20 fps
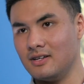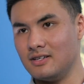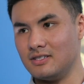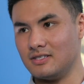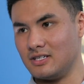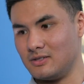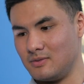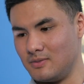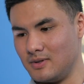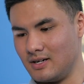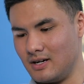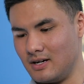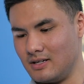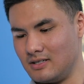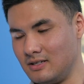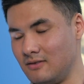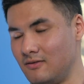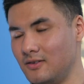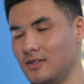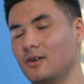Just
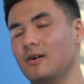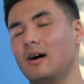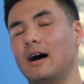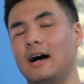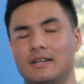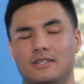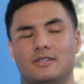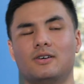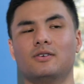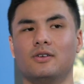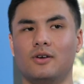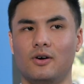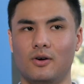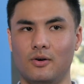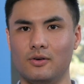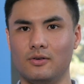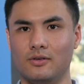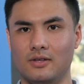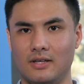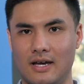because even though I don't
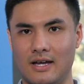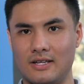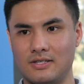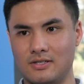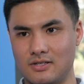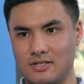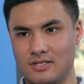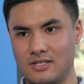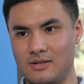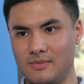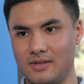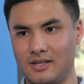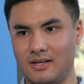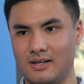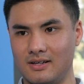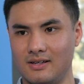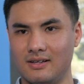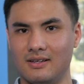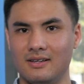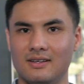know the answer to
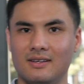something,